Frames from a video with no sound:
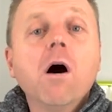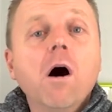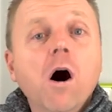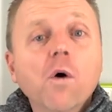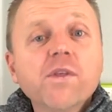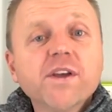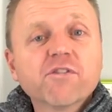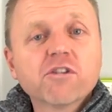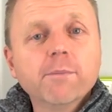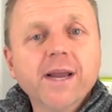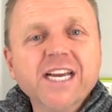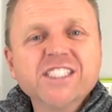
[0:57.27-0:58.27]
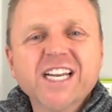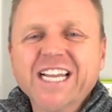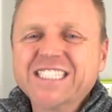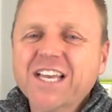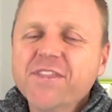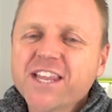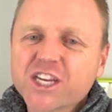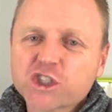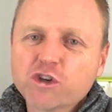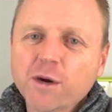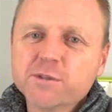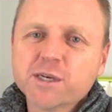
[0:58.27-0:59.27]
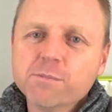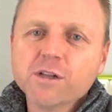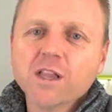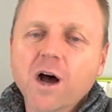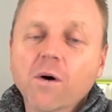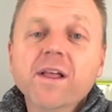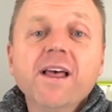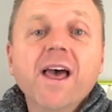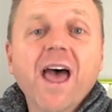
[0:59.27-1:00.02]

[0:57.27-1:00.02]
All the information that's in the description below,